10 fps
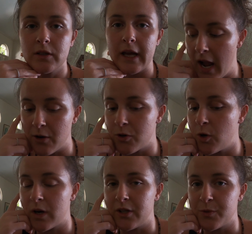Like, I don't know
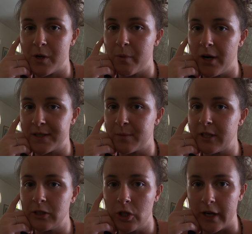where else we could possibly
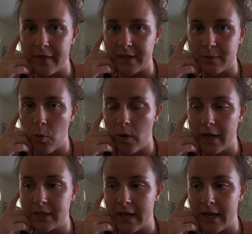look at this point.